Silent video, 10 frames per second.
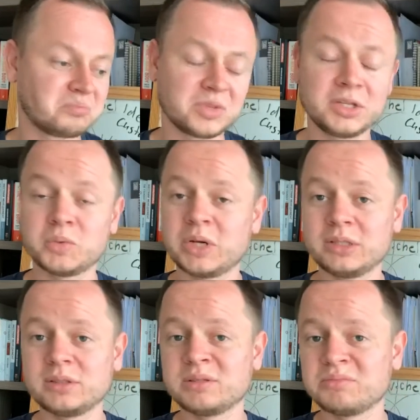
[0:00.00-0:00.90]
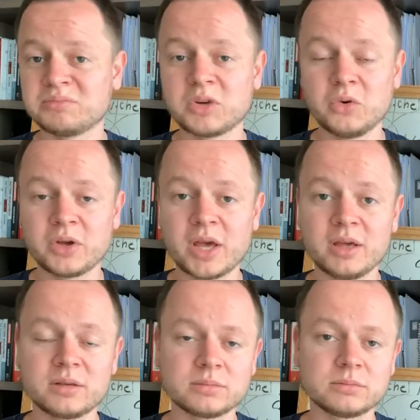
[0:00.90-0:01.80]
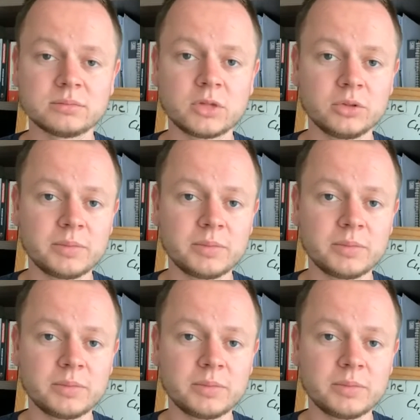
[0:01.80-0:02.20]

It went okay, not